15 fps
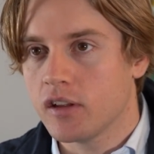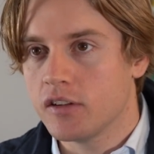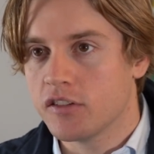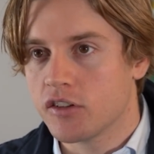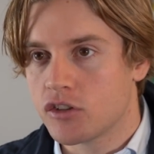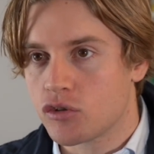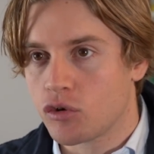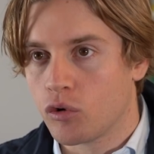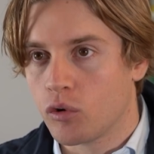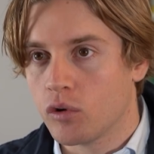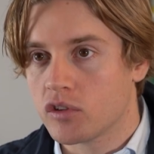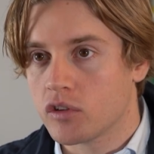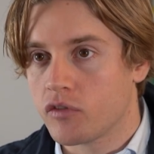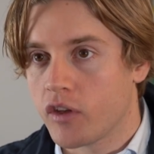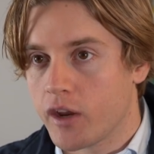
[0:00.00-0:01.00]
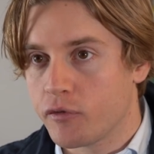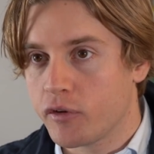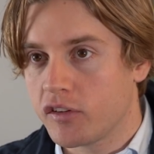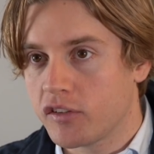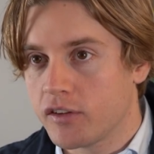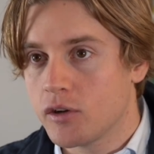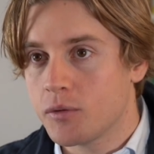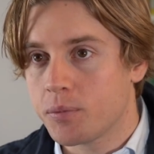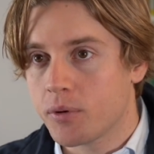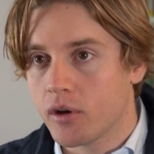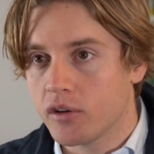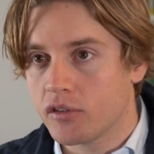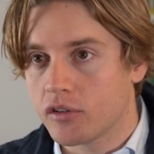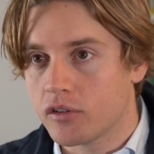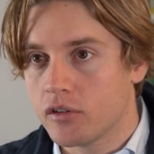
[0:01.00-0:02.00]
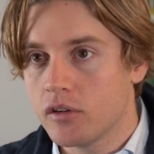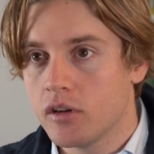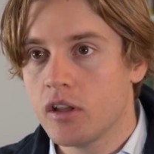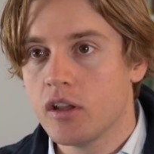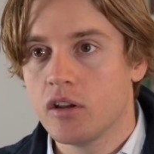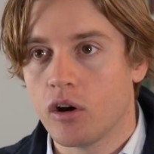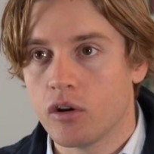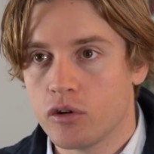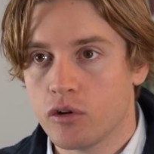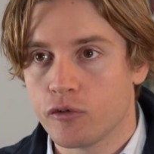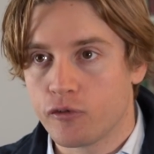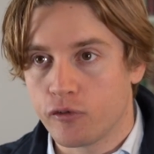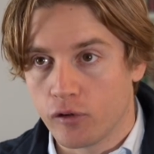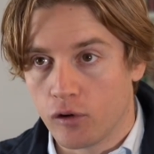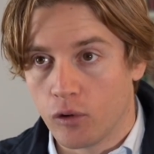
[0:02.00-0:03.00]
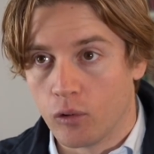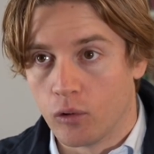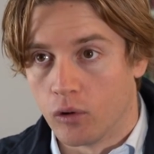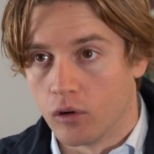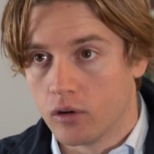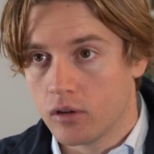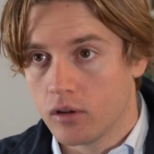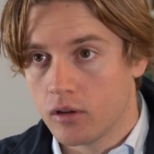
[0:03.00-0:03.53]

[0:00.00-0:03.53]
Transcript: in the drawers of every single person on your floor.